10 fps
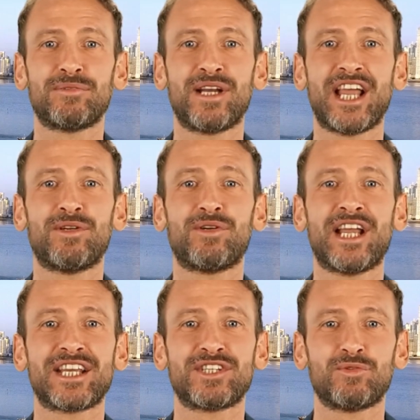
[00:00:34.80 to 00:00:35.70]
Panama
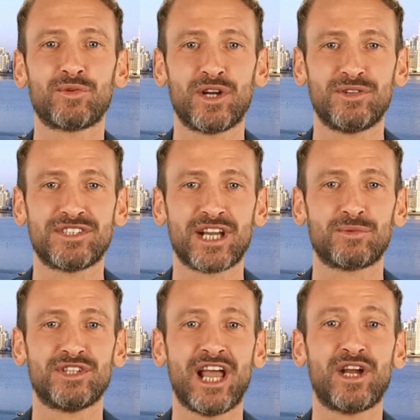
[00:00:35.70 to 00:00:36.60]
has a well
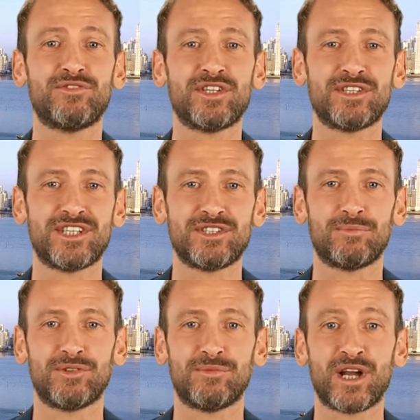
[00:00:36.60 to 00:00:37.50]
established healthcare system
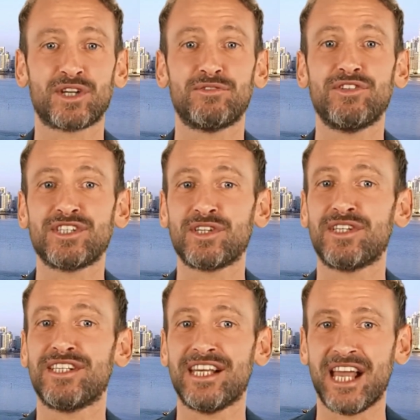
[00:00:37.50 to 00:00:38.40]
with modern
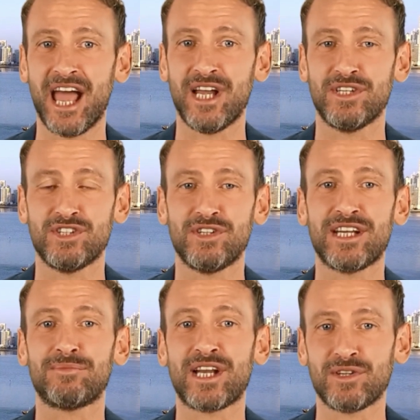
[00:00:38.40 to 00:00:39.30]
facilities and highly
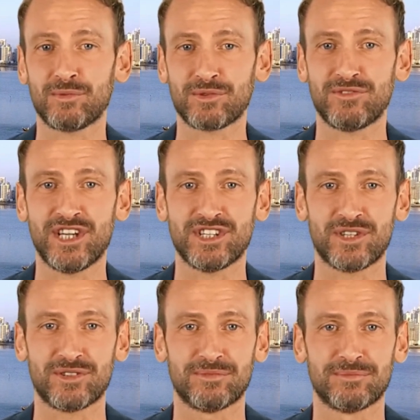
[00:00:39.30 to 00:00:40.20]
trained medical
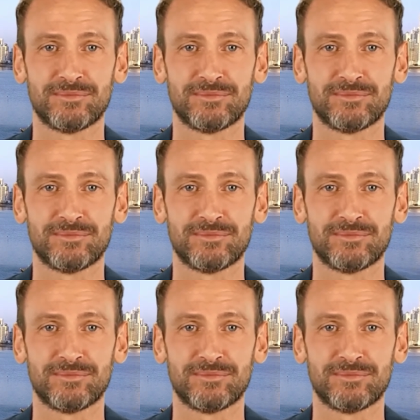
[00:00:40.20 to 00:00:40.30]
professionals.